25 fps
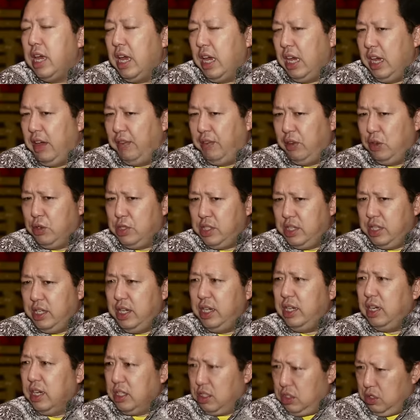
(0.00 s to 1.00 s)
if you
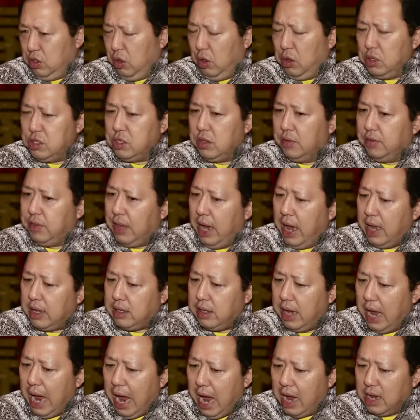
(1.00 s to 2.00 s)
see the source of that
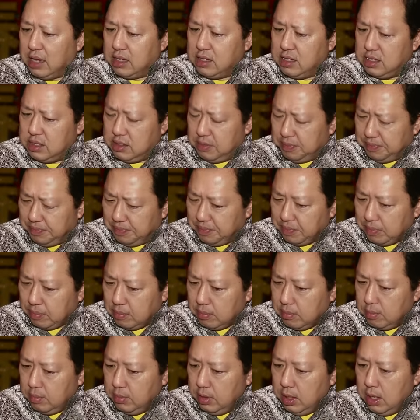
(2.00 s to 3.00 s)
as
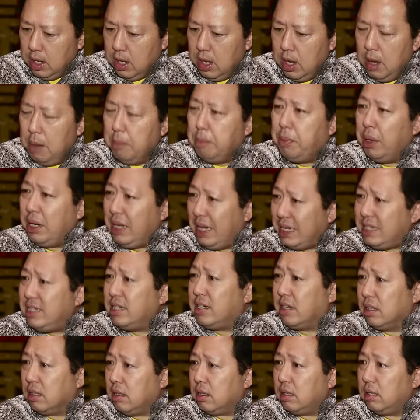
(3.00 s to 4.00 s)

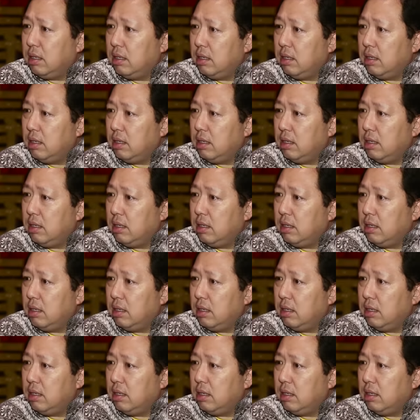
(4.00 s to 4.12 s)
political,